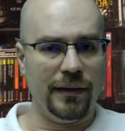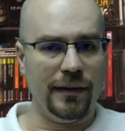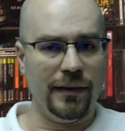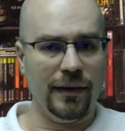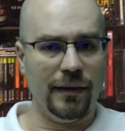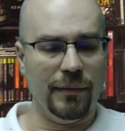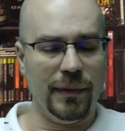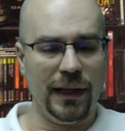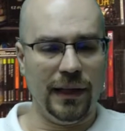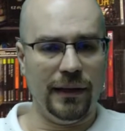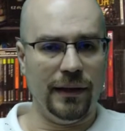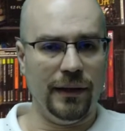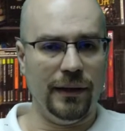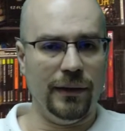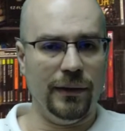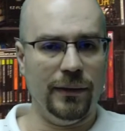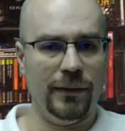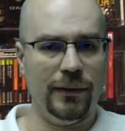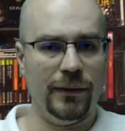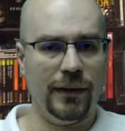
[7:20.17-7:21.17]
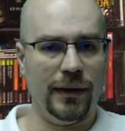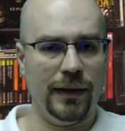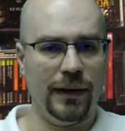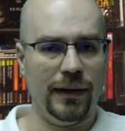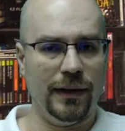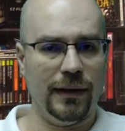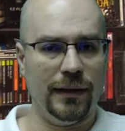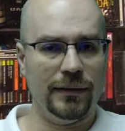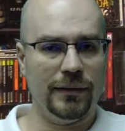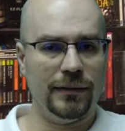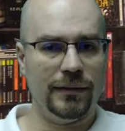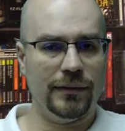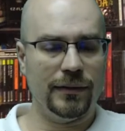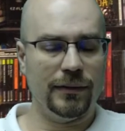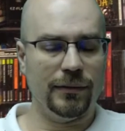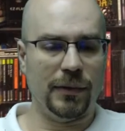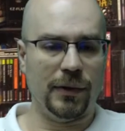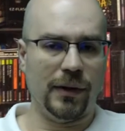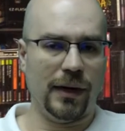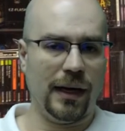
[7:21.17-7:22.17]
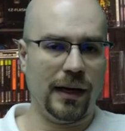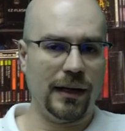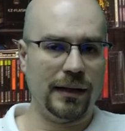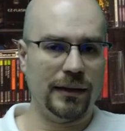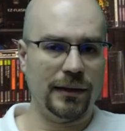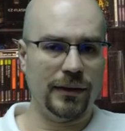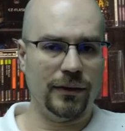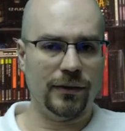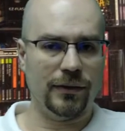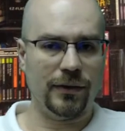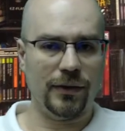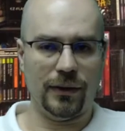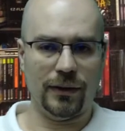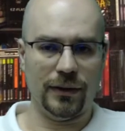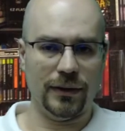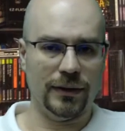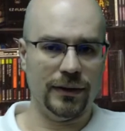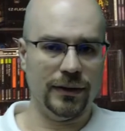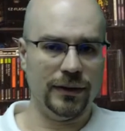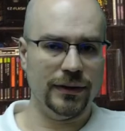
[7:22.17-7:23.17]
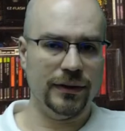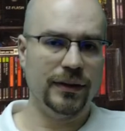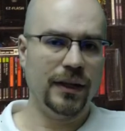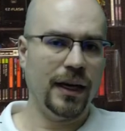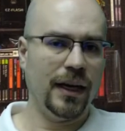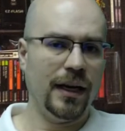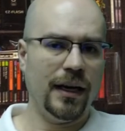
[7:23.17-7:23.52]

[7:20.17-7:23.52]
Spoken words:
de Amigo maraca controllers.